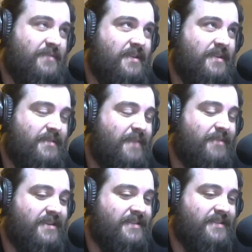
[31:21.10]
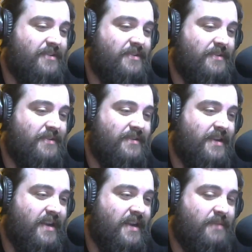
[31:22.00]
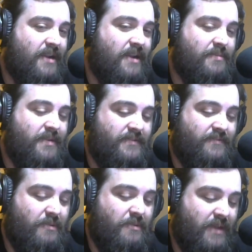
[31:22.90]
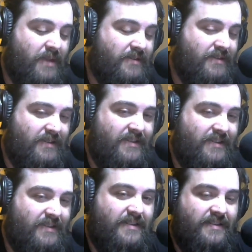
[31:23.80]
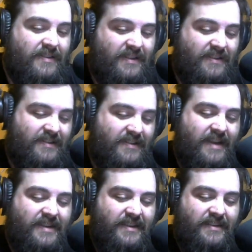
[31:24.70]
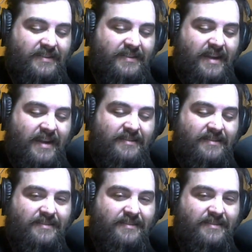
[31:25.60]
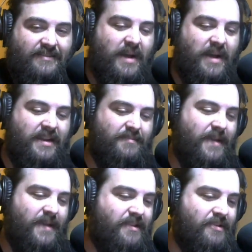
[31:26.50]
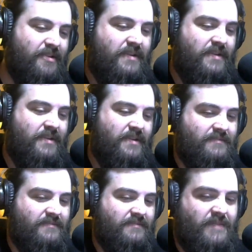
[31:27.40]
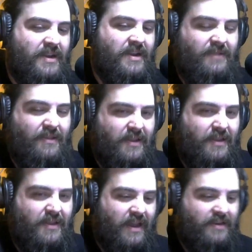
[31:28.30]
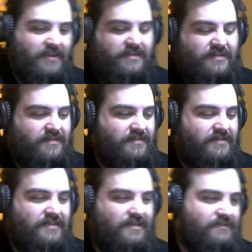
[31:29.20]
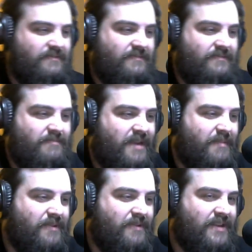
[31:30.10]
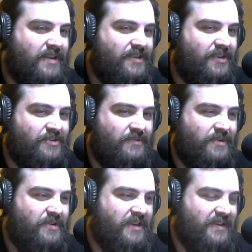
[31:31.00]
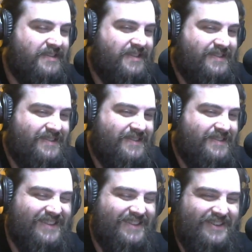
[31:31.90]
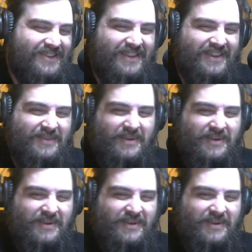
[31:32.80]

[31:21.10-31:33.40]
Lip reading: Namely because I don't own an Xbox or PS4. But the idea is, yeah, buy a Lenovo, buy a ThinkPad. Don't buy a Microsoft Signature for your Linux test, your Linux work.